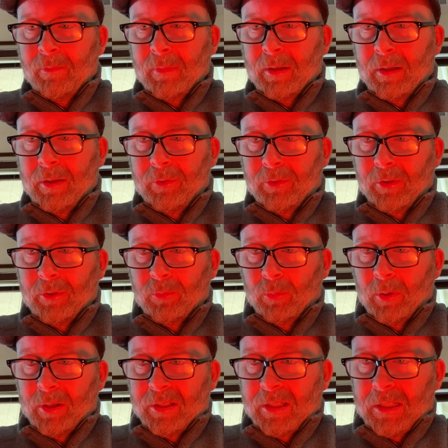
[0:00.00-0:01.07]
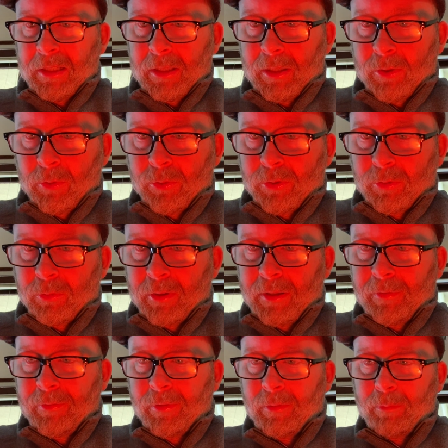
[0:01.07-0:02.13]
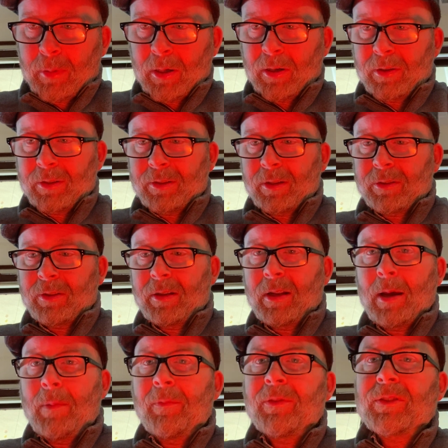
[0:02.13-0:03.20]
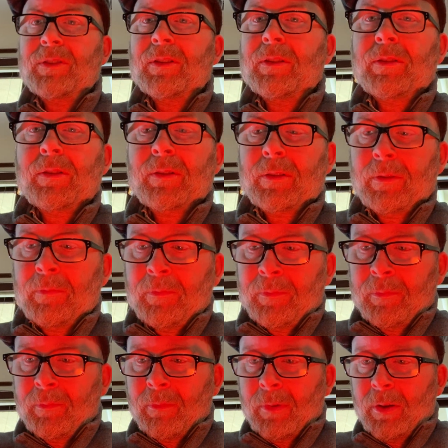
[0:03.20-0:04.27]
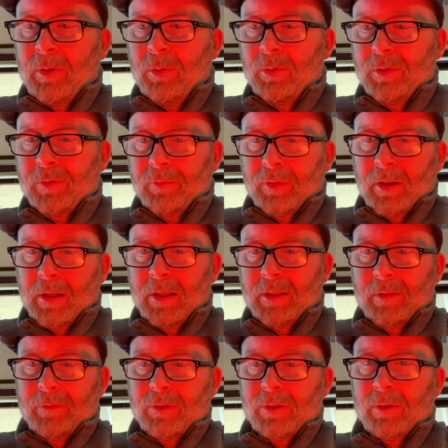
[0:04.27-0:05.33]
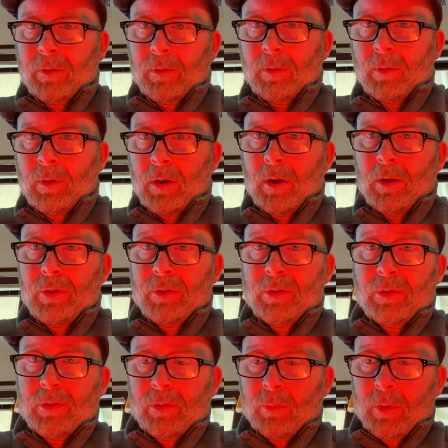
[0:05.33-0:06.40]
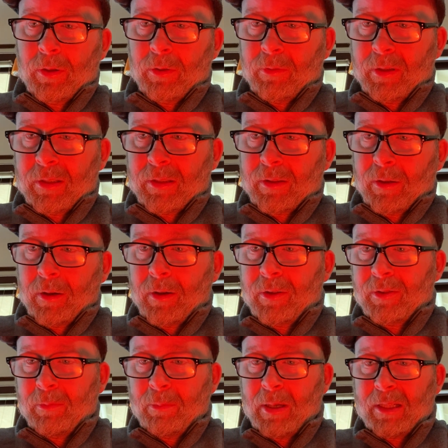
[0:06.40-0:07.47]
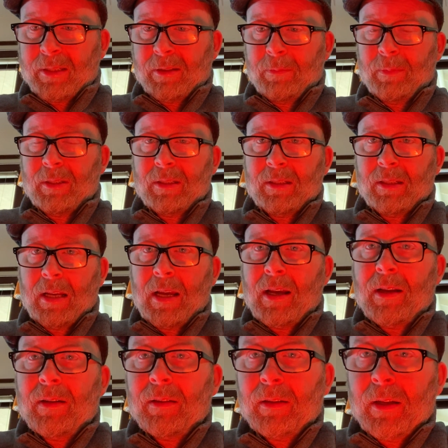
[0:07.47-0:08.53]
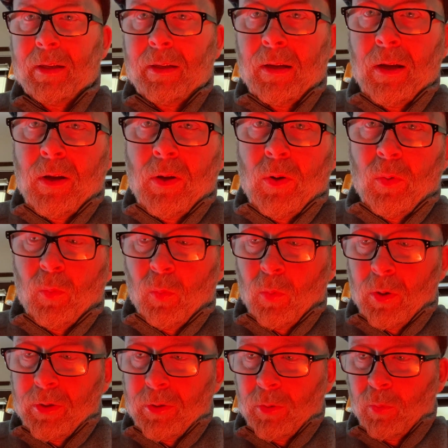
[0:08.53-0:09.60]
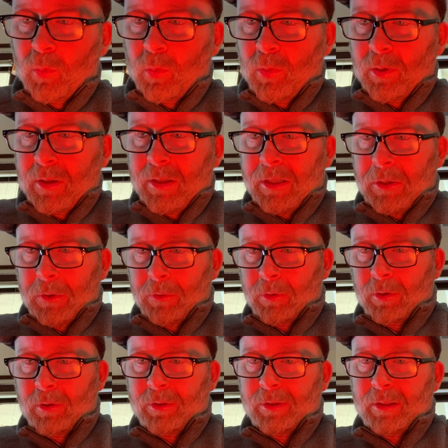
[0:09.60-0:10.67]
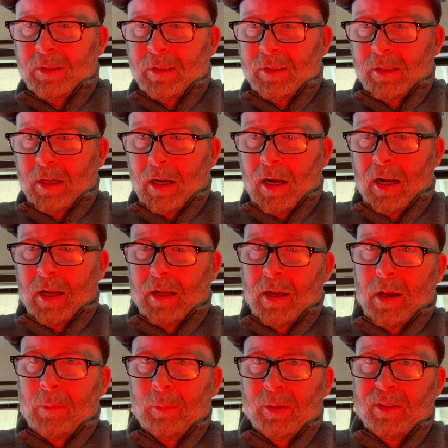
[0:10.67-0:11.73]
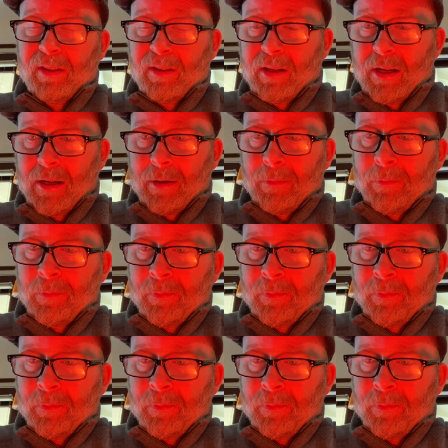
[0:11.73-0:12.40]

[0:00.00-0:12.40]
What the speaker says: He says, "What is he whose grief bears such an emphasis, whose phrase of sorrow conjures the wondering stars and makes them stand like wonder-wounded hearers? This is I, Hamlet the Dane."